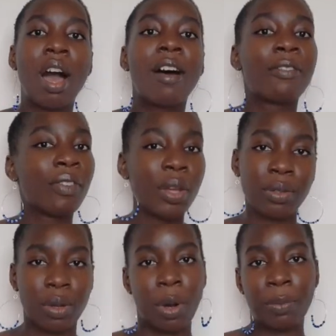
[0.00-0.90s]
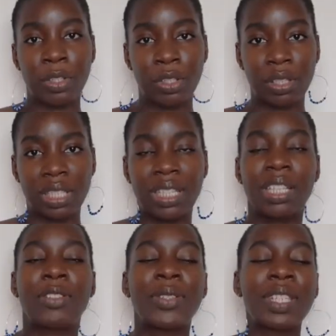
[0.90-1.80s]
a photo opportunity.
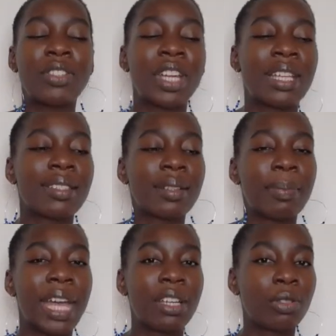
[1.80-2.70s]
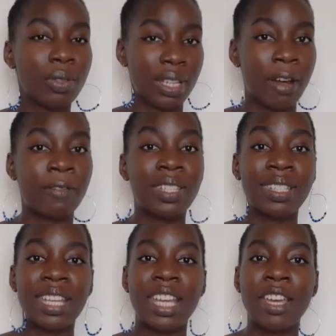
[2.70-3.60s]
You see a chance to paint yourself
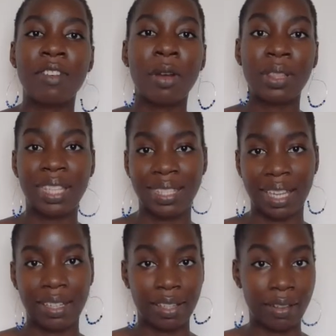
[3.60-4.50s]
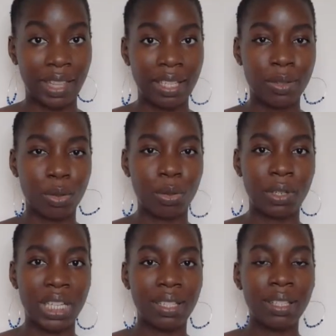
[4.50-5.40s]
as the hero at the center of their
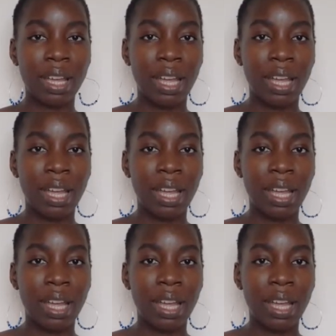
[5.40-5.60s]
stories.